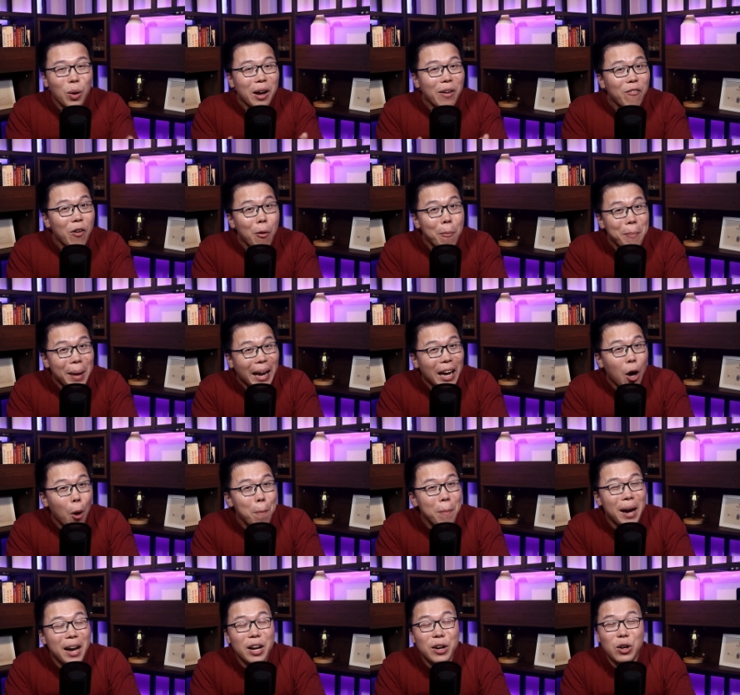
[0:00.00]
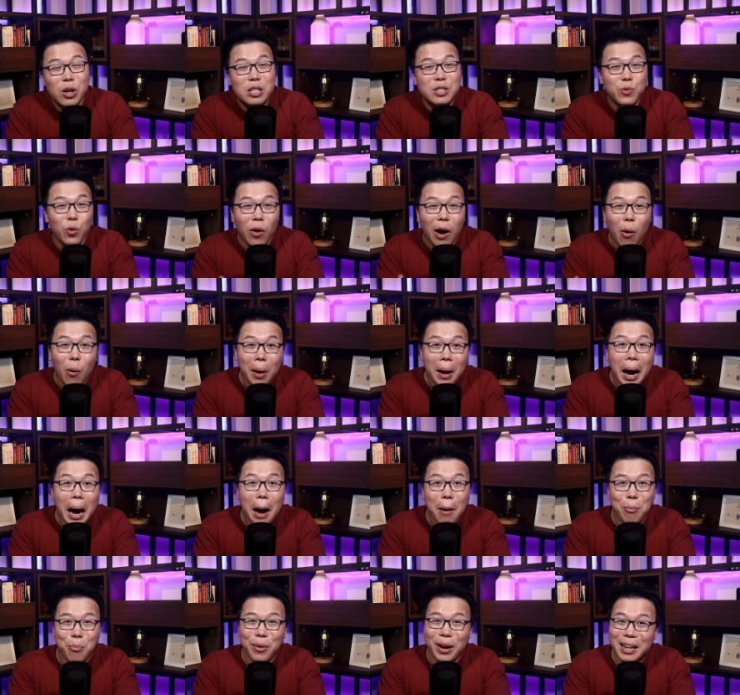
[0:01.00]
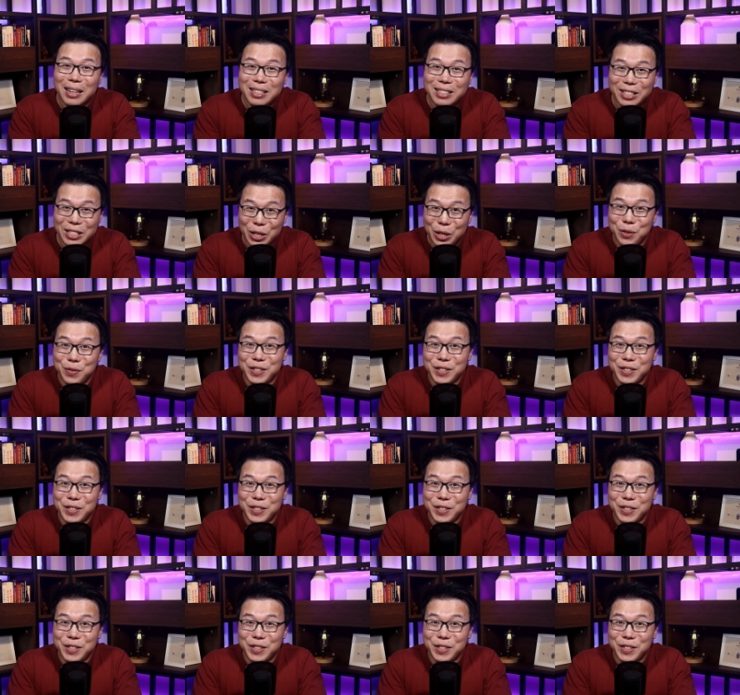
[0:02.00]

That's one of our main competitors for our car brand